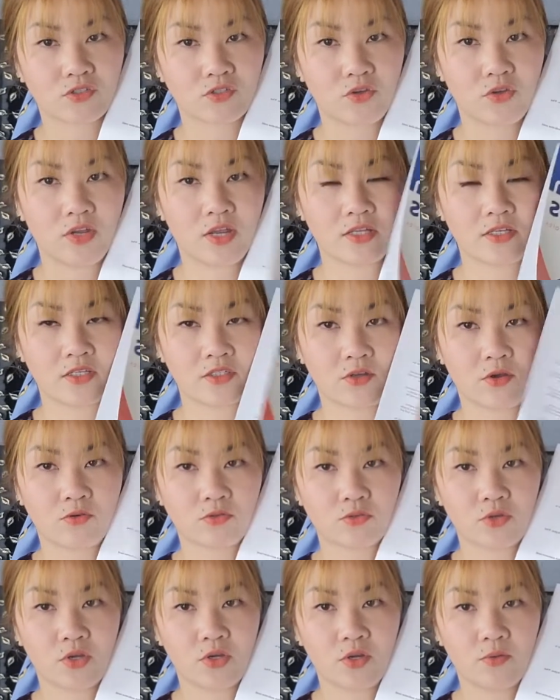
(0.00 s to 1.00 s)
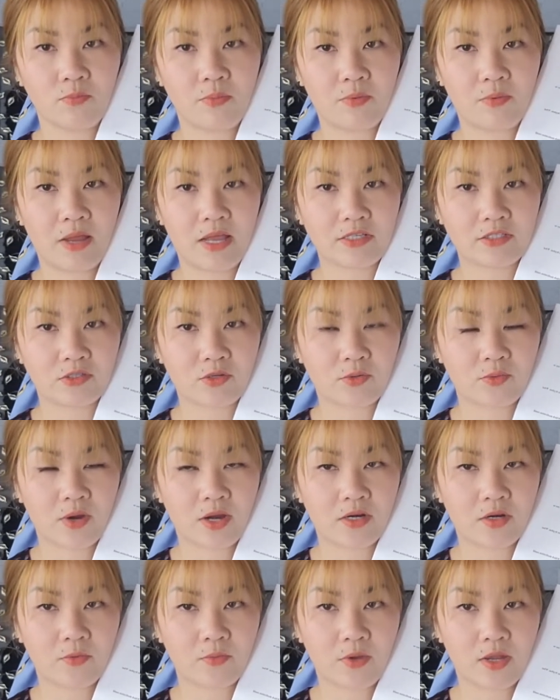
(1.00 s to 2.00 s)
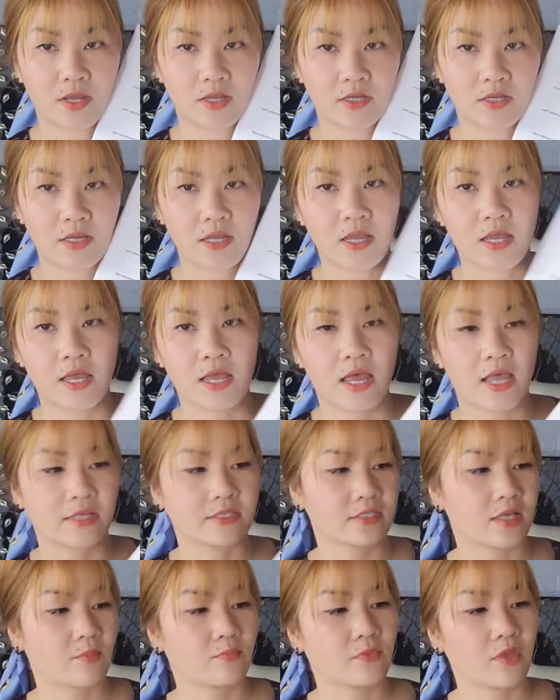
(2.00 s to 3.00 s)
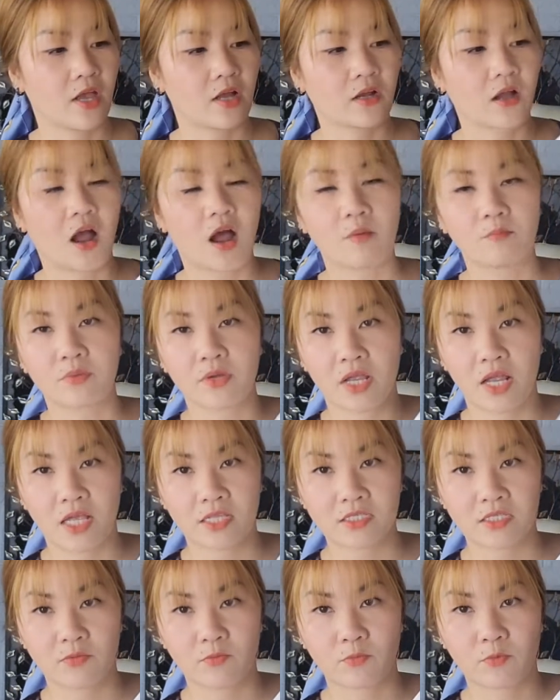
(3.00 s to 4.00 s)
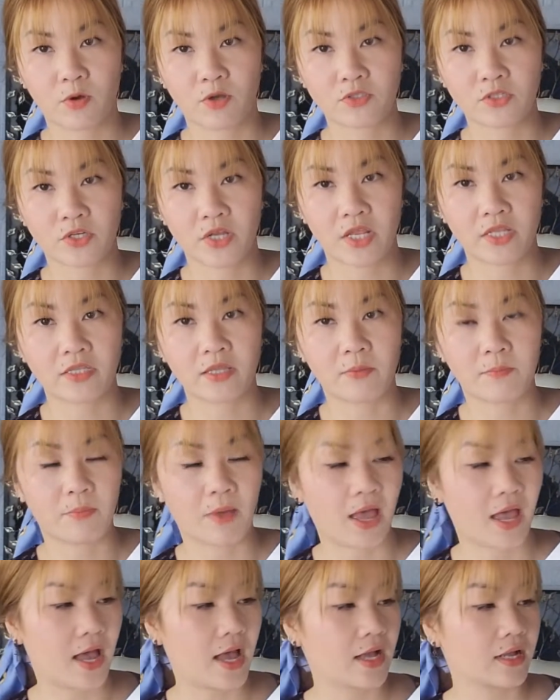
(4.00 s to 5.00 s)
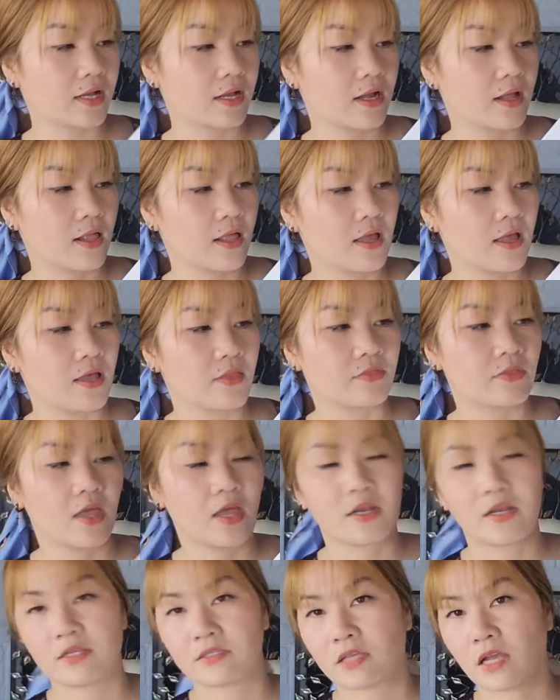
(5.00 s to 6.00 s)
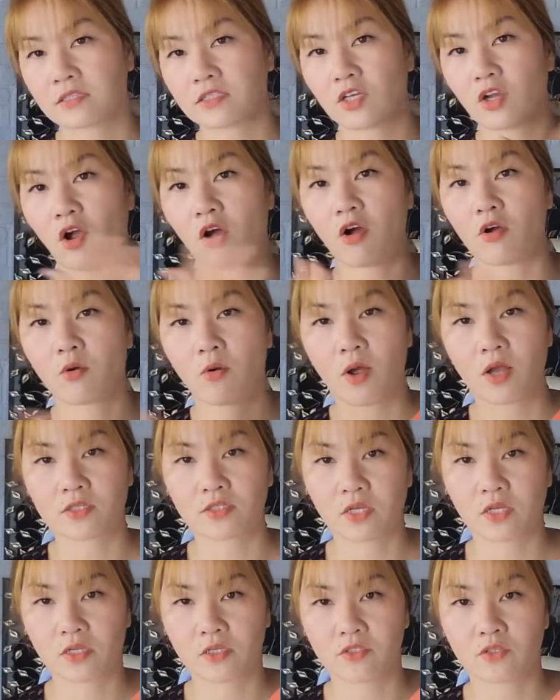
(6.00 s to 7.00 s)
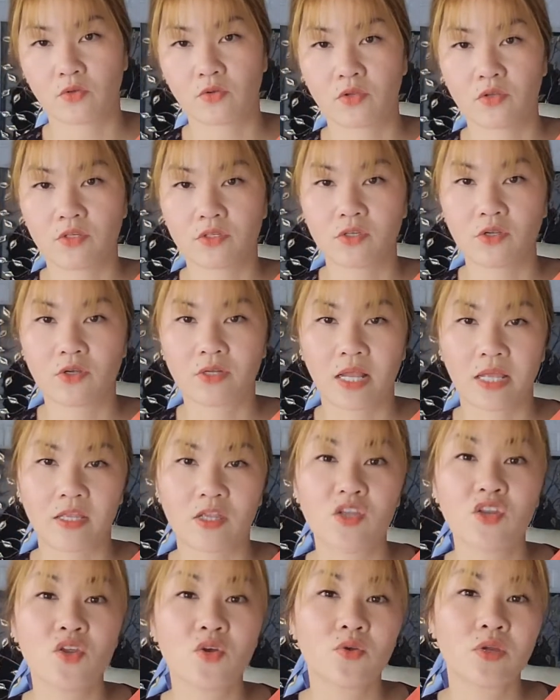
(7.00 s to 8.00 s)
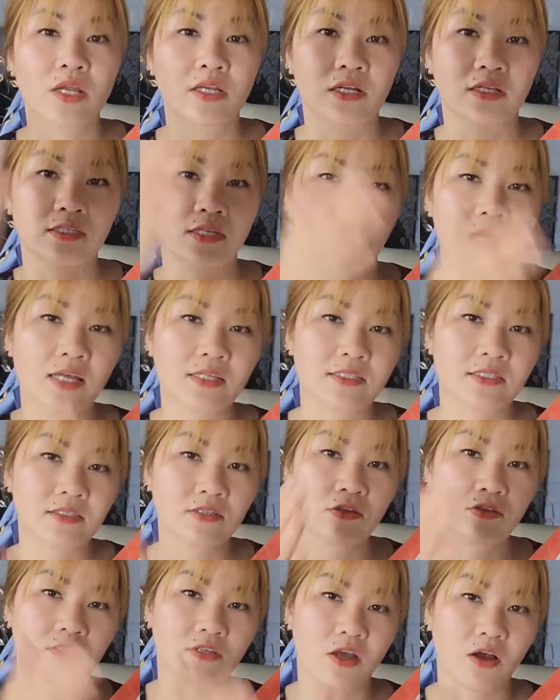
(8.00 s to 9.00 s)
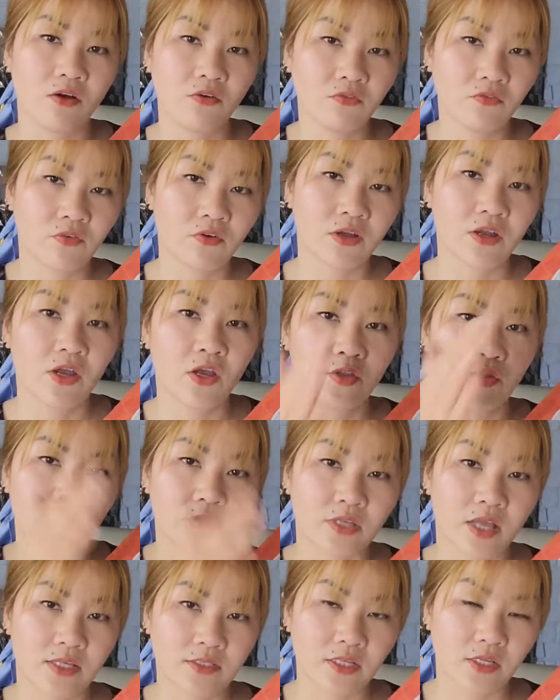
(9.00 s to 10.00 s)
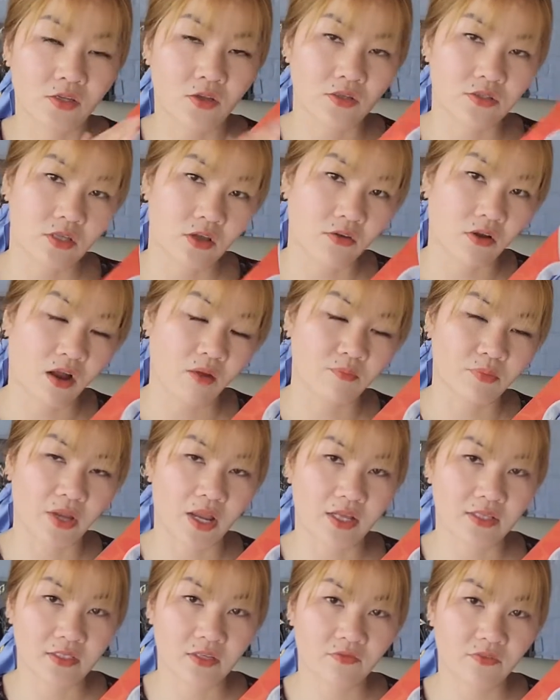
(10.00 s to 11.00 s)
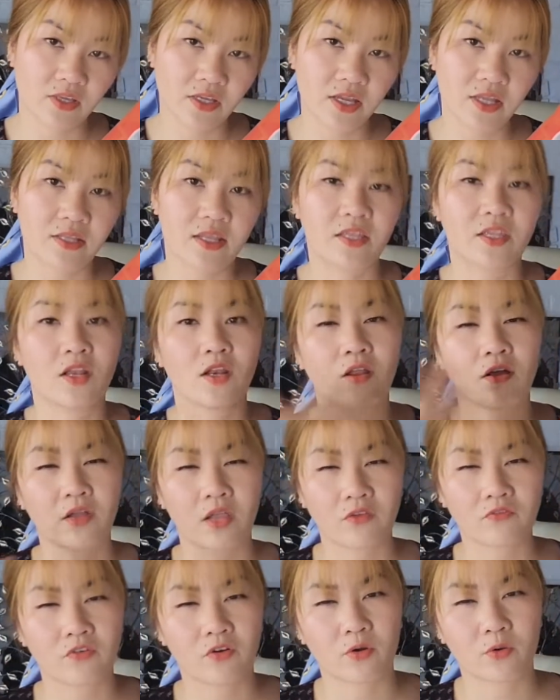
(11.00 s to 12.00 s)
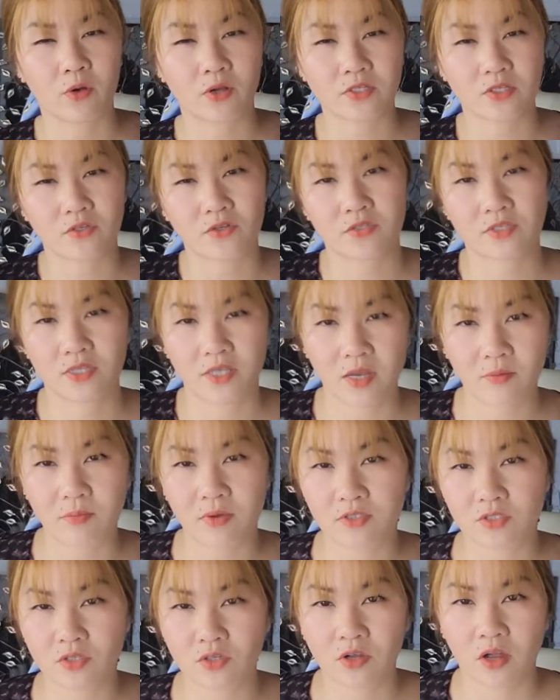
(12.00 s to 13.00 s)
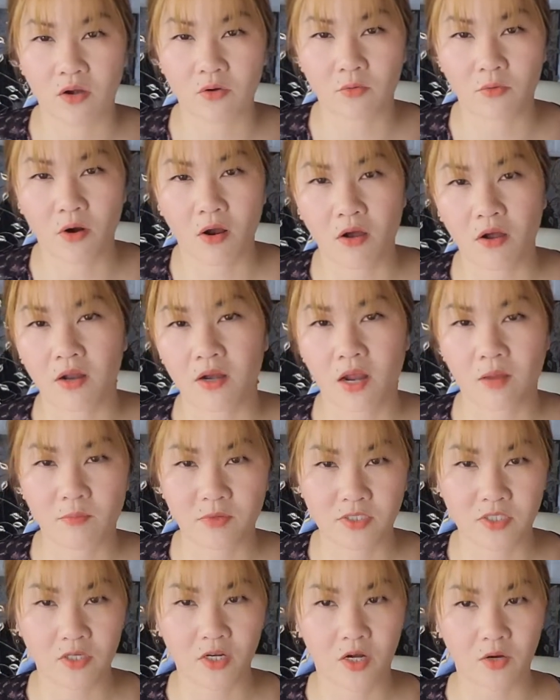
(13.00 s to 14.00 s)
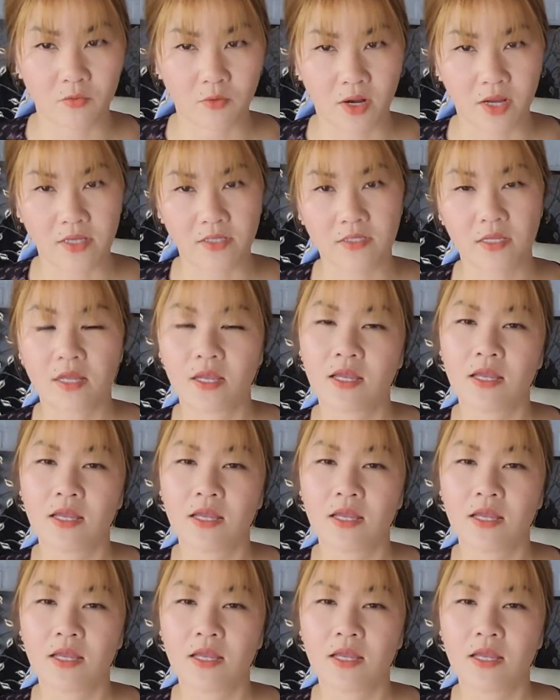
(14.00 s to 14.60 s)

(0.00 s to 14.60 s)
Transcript: So you can just go straight your answer right away. Except there are comprehensive question in the back, then it's actually all questions. So you're doing the test yourself. You're testing yourself comprehensively, and then you're looking for a question. You see how much you got wrong and how much you got right.